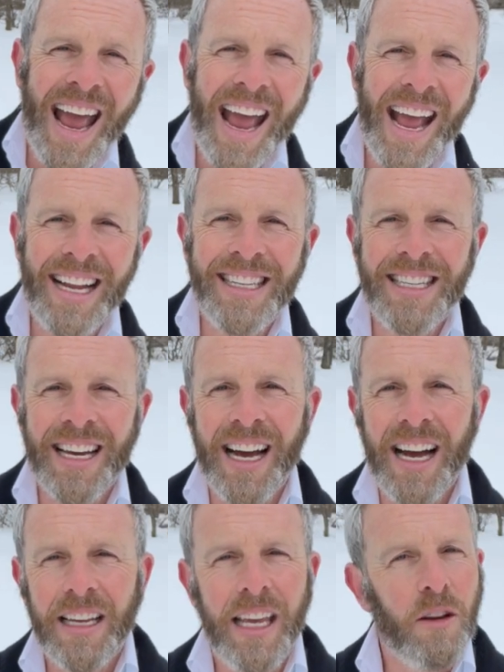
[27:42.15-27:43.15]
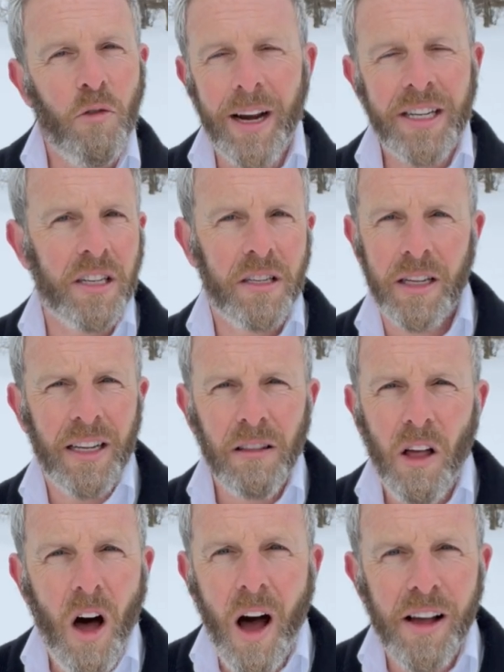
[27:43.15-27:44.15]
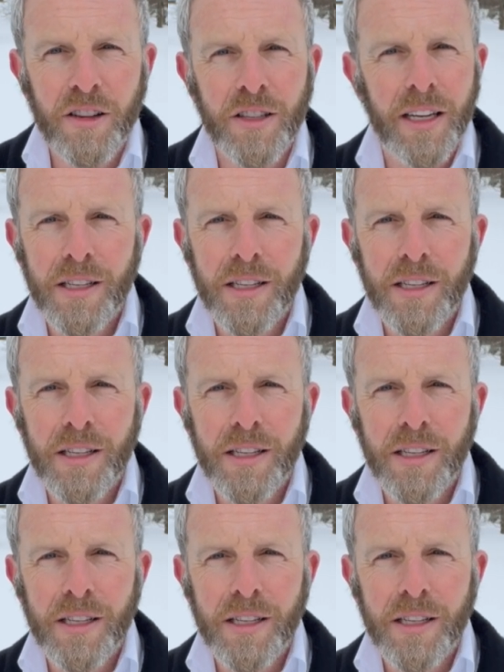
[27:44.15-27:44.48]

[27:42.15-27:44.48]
And he graciously lost.